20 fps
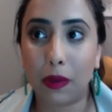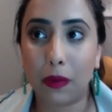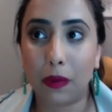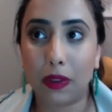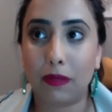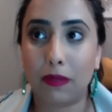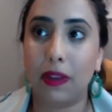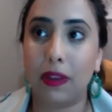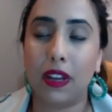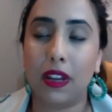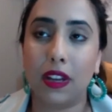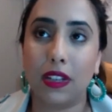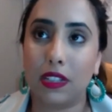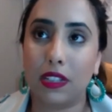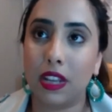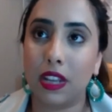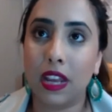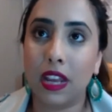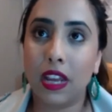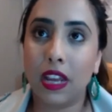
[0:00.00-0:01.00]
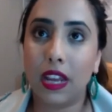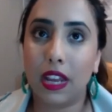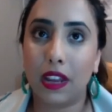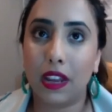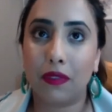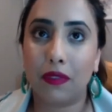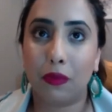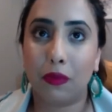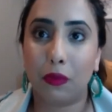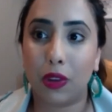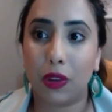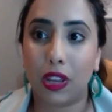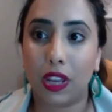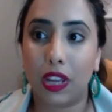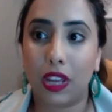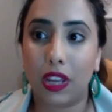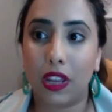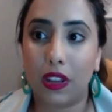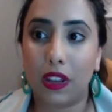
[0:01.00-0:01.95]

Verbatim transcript: with, because if we,